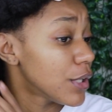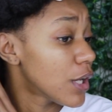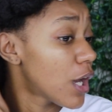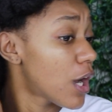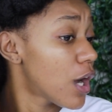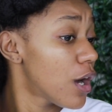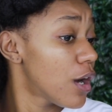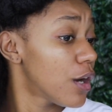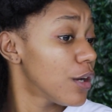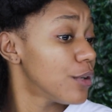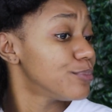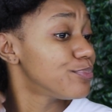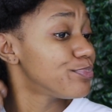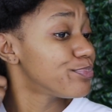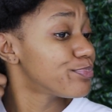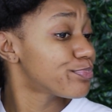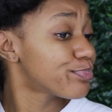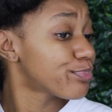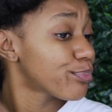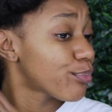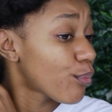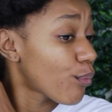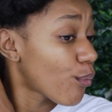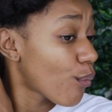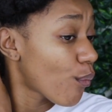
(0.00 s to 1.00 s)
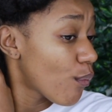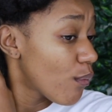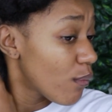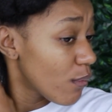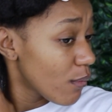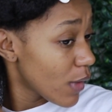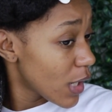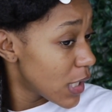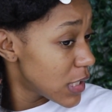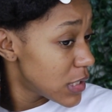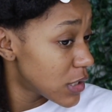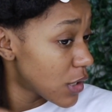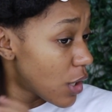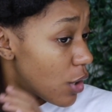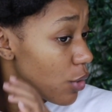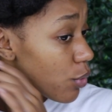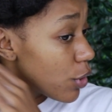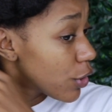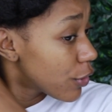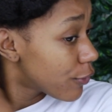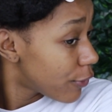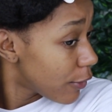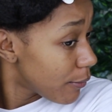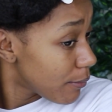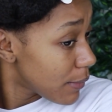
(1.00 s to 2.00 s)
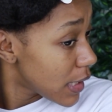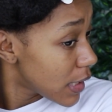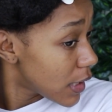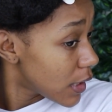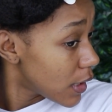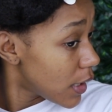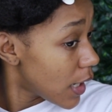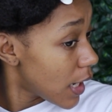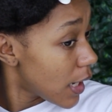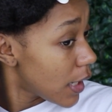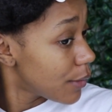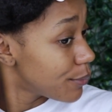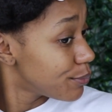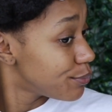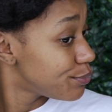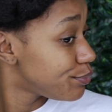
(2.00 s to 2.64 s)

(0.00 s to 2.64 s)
y'all, it's gonna work for me today.